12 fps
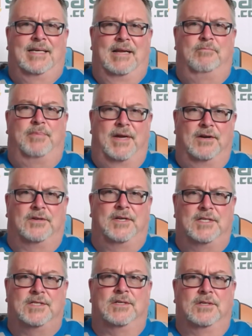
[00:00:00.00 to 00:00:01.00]
and
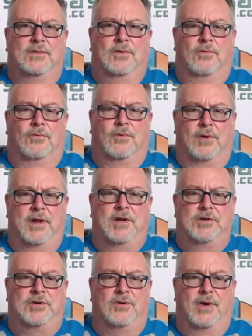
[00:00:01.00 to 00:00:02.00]
penalties were an
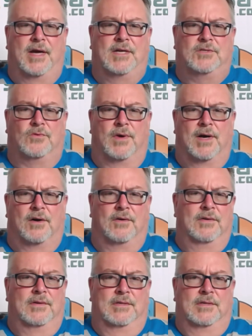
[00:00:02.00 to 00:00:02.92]
issue as well.